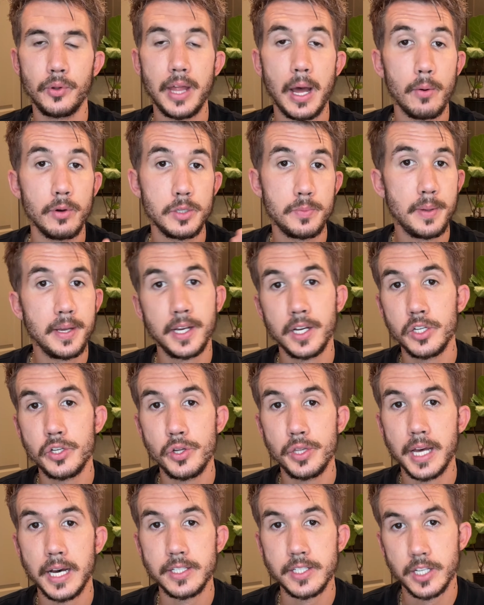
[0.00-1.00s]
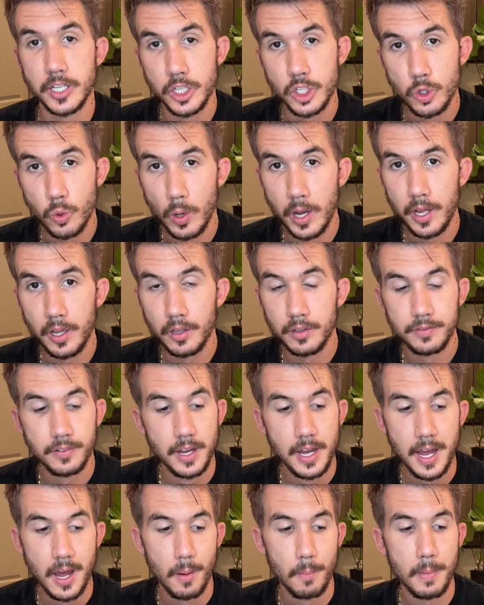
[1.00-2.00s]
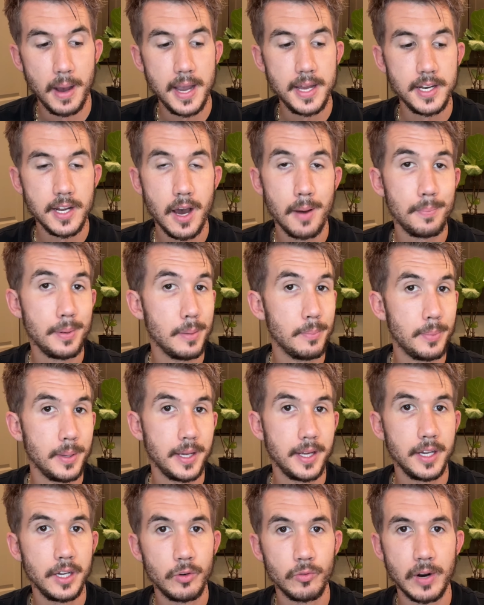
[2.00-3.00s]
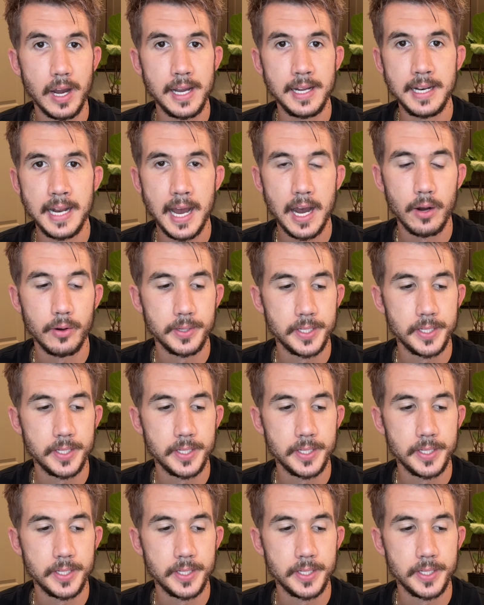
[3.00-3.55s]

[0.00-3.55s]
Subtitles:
that was big in 2012 might not be big right now.